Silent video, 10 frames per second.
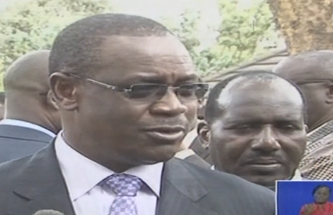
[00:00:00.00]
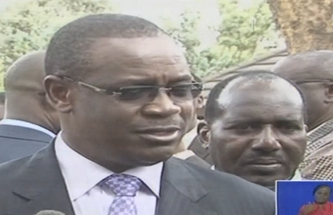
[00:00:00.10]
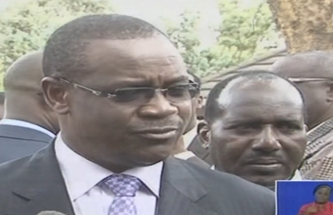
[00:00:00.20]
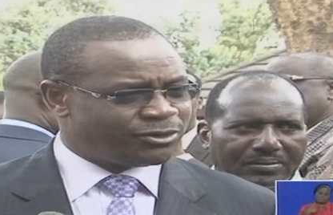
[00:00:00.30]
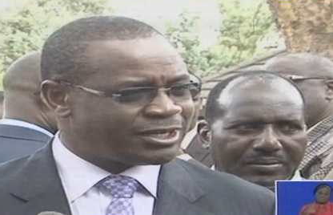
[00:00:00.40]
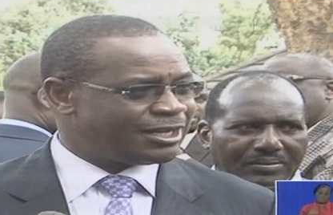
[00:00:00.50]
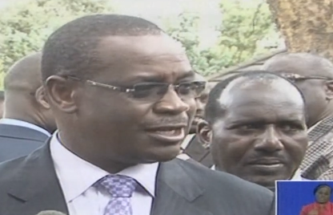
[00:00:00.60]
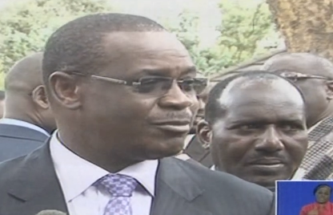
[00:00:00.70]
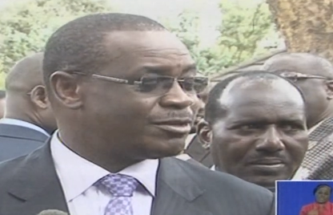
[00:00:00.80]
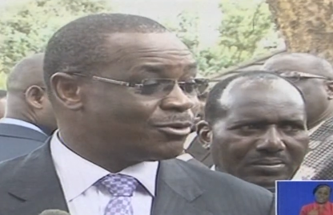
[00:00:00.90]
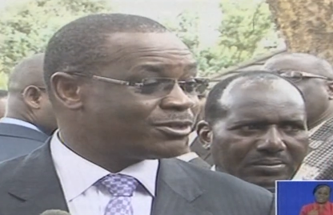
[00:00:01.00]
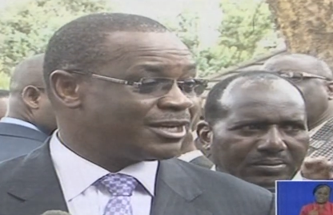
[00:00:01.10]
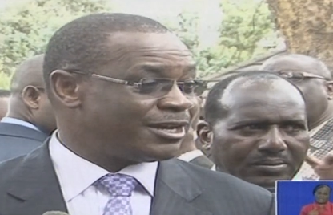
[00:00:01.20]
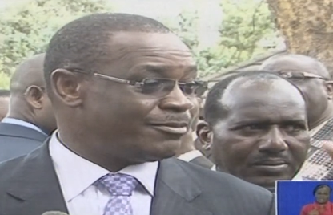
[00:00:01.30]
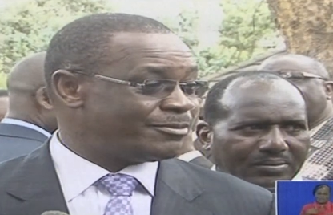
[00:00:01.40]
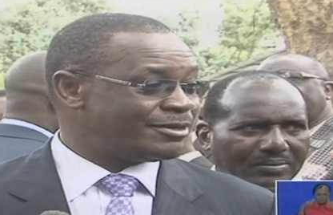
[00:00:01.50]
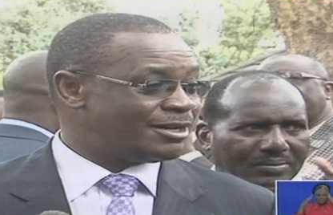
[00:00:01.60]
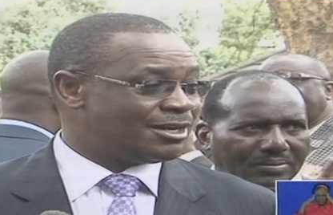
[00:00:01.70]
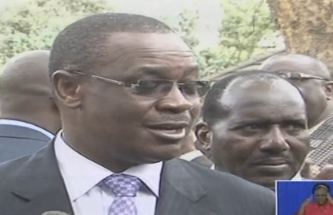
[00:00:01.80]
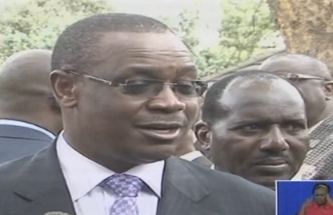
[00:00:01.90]
Speaker 1: devote a little bit more time
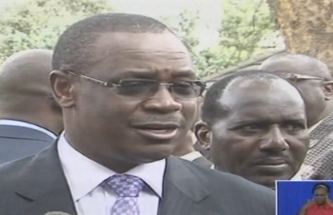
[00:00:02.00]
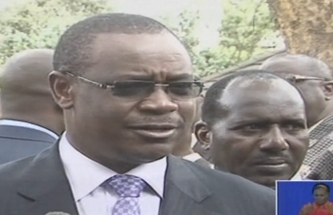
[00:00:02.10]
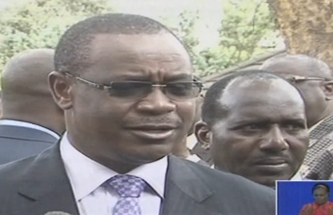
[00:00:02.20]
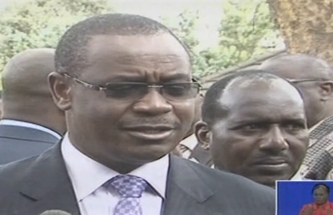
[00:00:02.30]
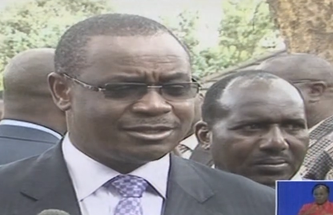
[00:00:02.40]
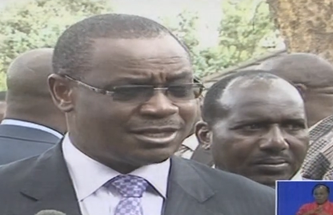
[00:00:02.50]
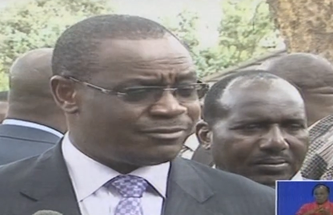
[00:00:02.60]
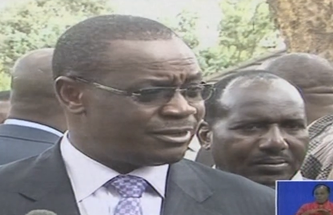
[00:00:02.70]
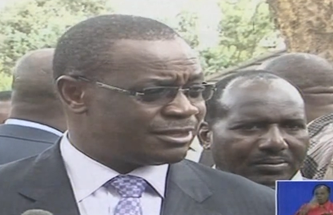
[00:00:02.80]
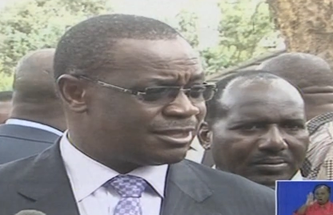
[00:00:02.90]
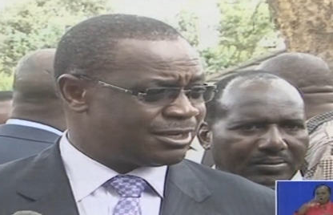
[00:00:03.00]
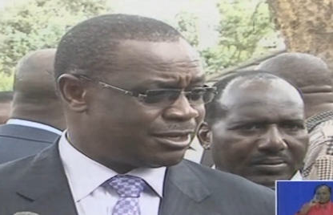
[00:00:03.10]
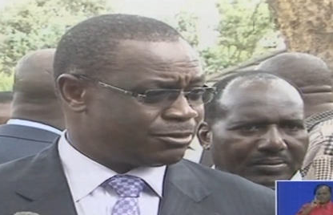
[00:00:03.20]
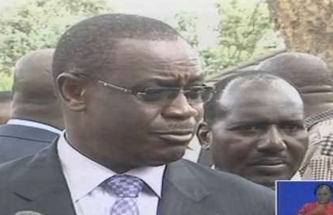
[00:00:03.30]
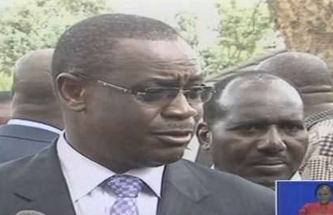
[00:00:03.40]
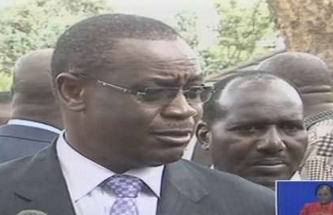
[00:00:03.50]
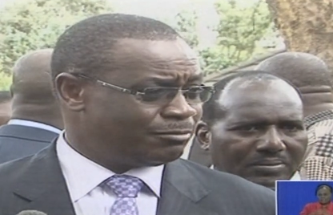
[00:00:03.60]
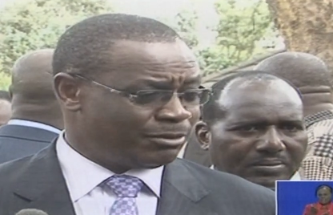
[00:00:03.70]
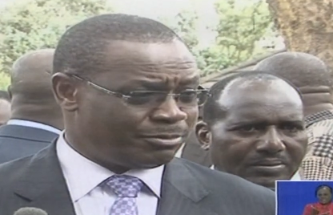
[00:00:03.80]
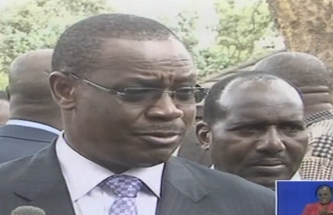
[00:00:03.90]
uh, serving the
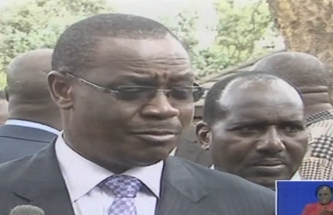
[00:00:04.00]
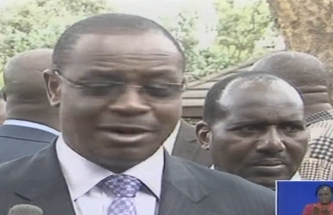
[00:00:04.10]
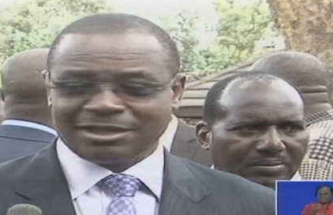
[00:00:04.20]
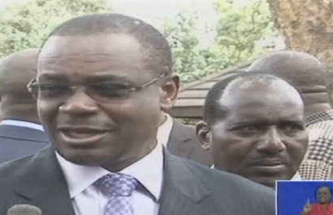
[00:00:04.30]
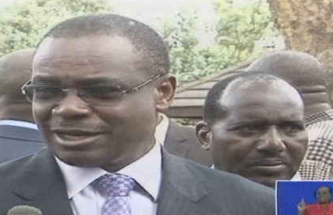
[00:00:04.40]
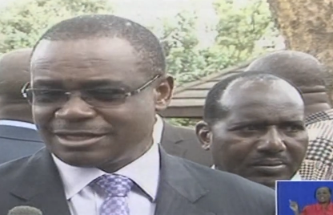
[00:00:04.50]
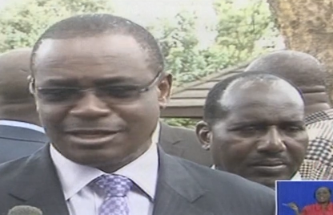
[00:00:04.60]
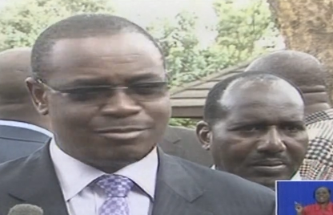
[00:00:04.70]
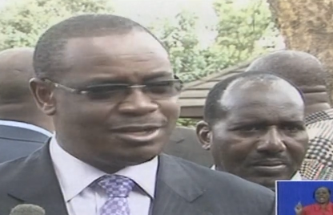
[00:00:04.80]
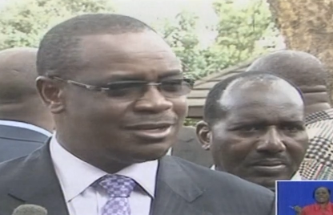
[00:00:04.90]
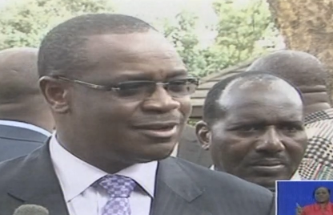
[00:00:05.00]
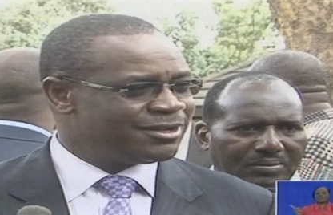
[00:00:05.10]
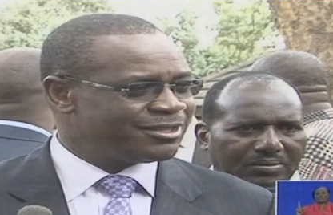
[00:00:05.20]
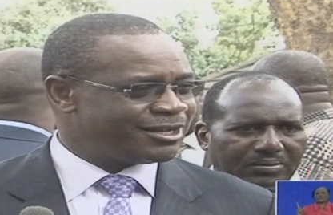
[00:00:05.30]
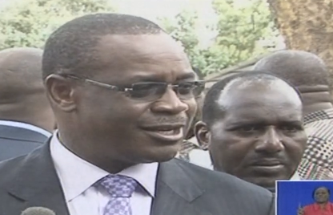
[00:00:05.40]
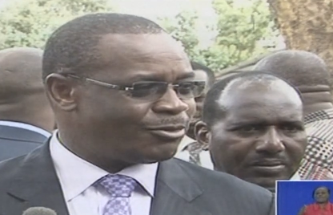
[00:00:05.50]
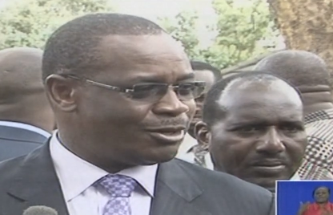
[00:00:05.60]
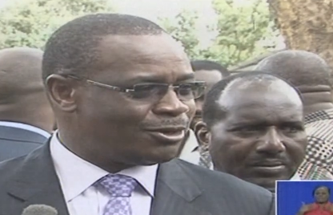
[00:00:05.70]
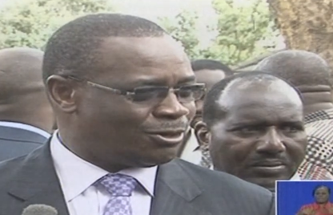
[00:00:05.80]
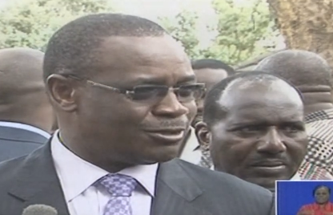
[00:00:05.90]
Nairobi people. But that doesn't mean that I
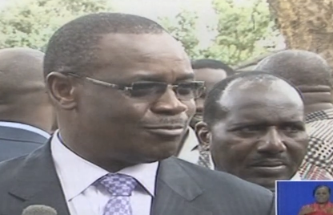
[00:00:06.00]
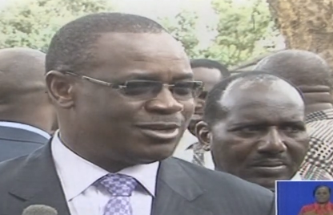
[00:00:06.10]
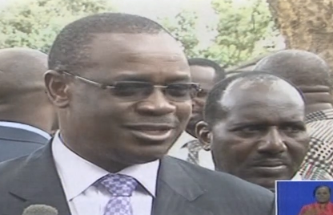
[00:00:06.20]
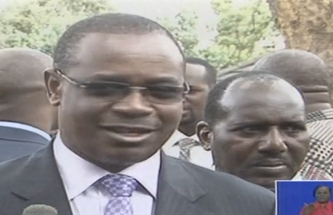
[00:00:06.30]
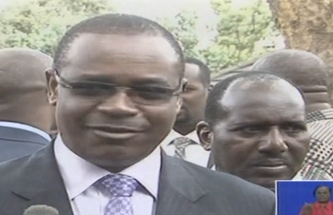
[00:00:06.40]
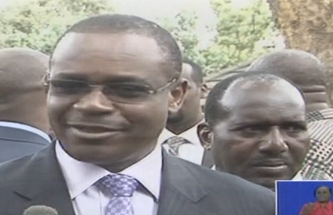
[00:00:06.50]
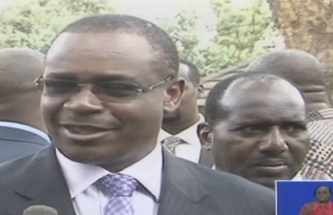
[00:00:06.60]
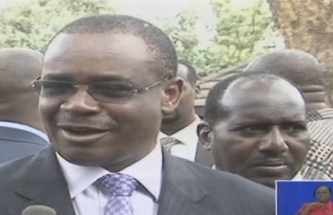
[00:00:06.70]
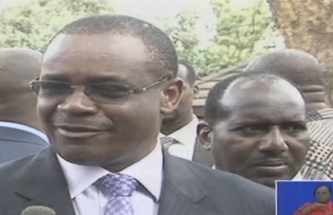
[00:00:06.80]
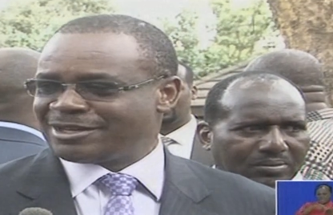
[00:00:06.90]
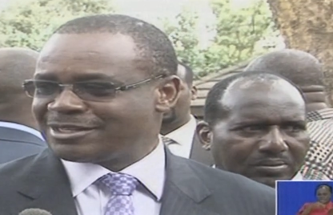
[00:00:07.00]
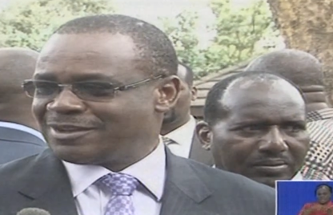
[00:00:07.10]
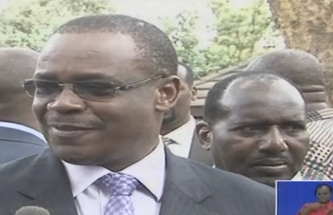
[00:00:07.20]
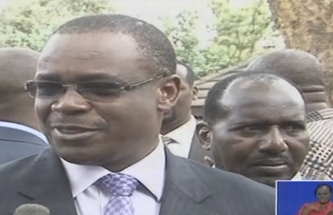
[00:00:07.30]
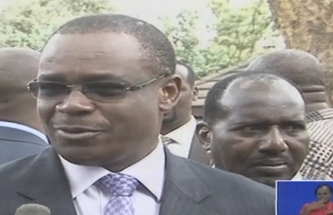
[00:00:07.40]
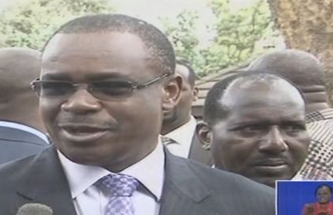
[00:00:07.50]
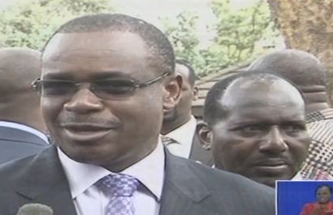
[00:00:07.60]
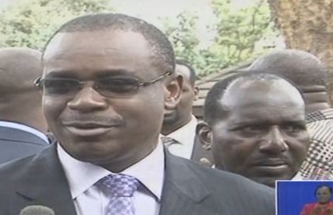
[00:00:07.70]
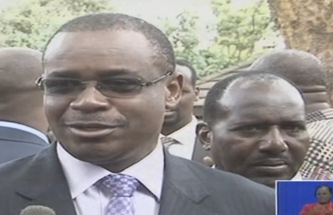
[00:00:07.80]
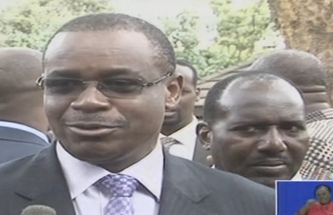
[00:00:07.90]
will not be serving the governors the way
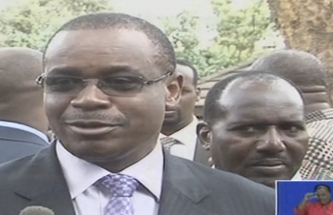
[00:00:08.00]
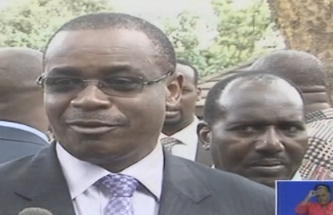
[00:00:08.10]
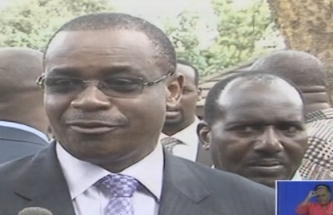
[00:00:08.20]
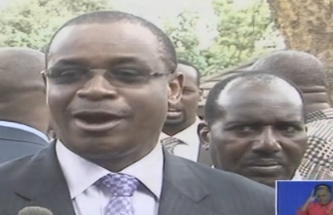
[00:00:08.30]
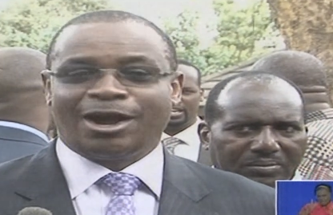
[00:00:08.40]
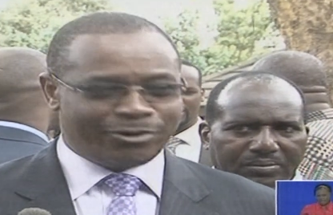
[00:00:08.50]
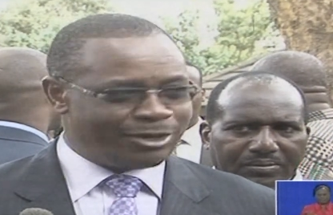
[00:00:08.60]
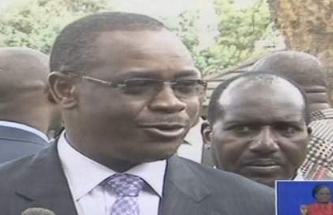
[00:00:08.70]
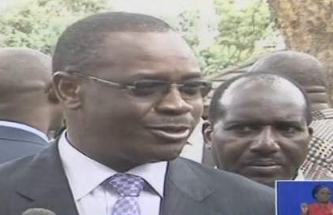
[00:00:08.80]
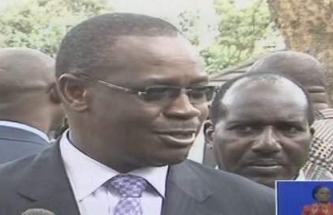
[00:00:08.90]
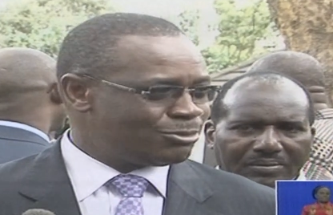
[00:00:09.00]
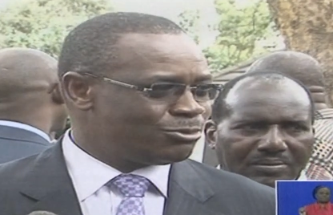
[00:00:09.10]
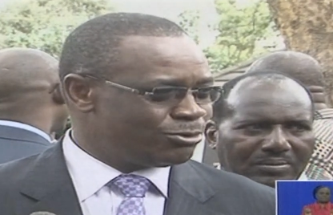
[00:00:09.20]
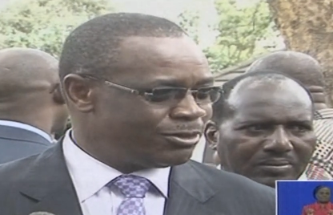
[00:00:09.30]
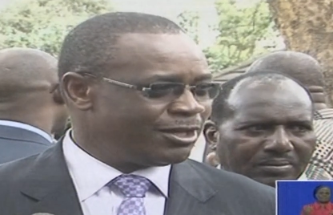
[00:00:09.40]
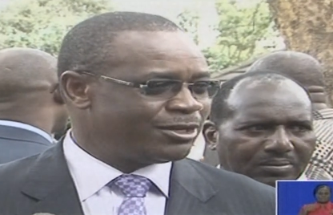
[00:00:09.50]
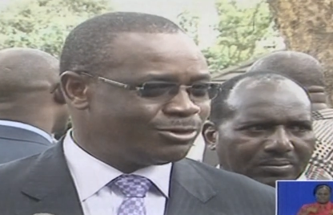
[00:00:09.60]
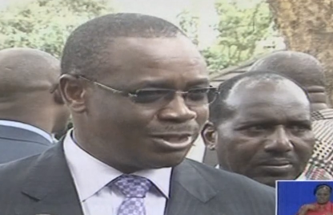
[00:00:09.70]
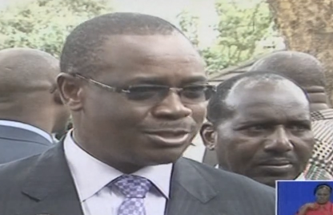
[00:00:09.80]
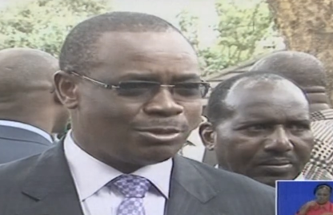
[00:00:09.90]
I'd been doing before. I will continue do,
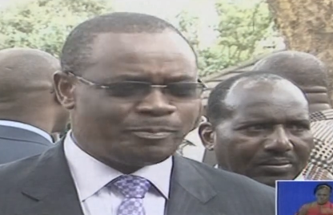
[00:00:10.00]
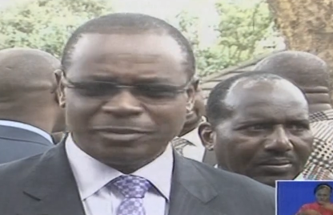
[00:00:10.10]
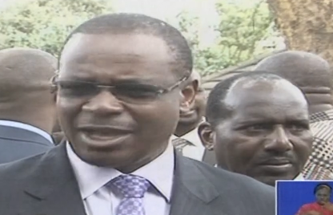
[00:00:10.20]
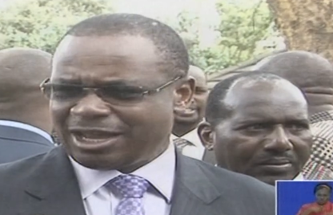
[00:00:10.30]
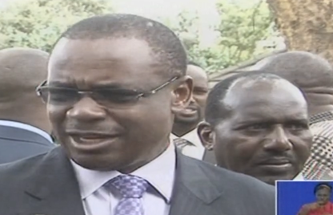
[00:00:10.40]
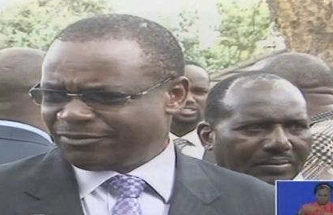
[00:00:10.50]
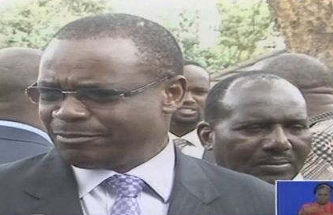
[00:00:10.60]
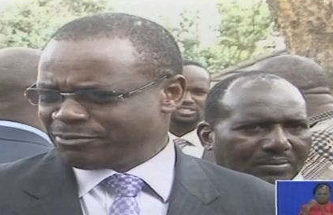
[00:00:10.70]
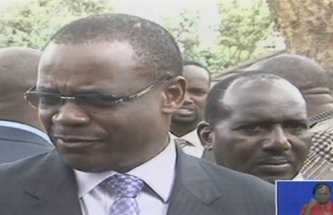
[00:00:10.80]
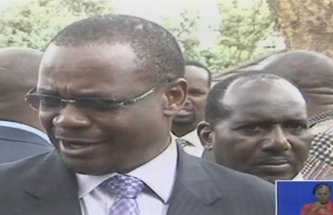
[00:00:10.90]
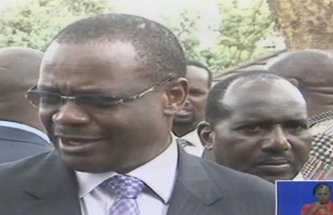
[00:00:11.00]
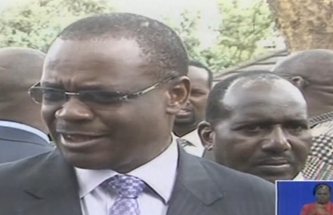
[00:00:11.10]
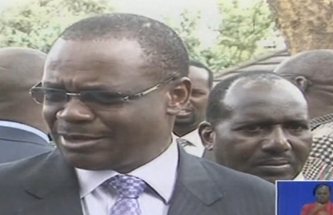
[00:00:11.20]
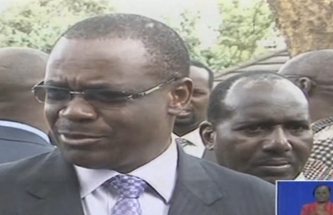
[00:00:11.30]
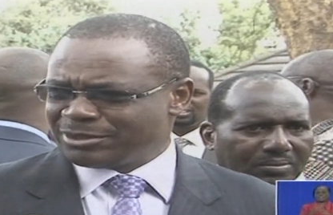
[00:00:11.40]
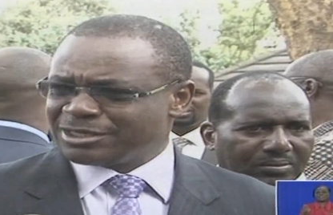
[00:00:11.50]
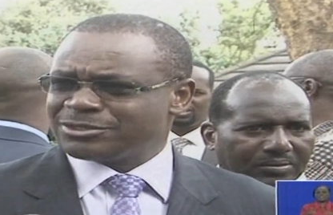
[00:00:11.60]
doing so and even providing them with